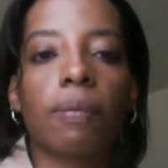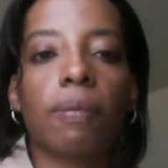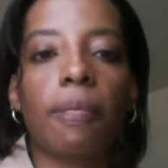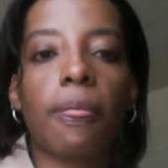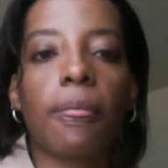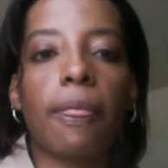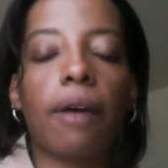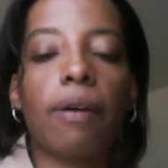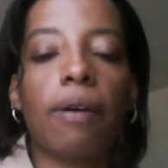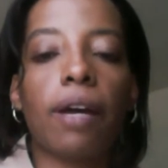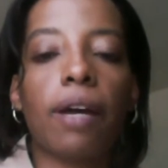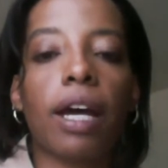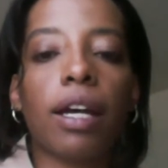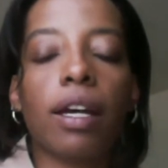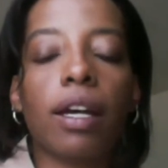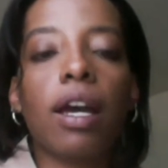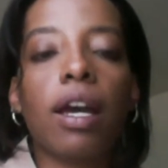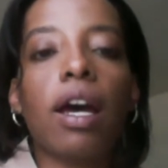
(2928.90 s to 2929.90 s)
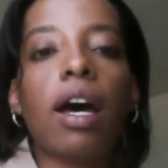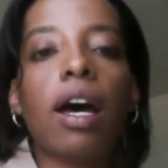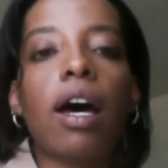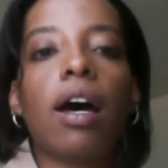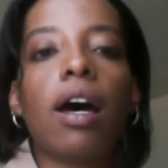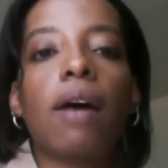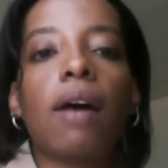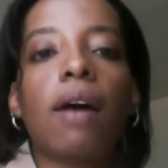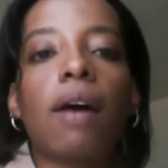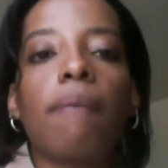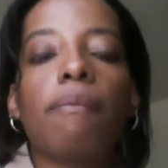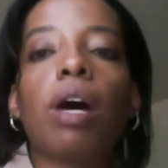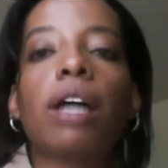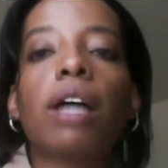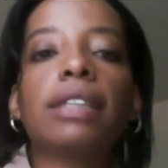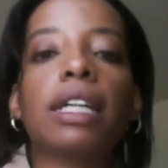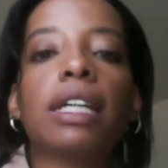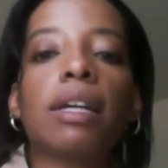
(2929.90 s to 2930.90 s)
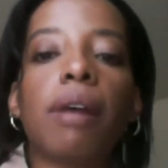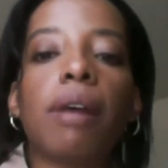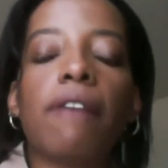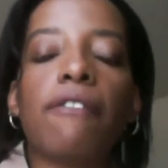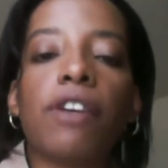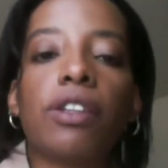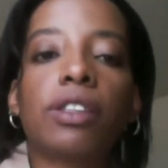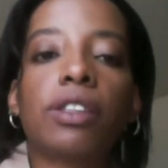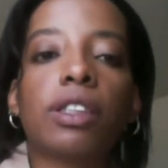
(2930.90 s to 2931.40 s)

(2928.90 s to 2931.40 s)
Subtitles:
Okay. Well, I'll tell you what, folks,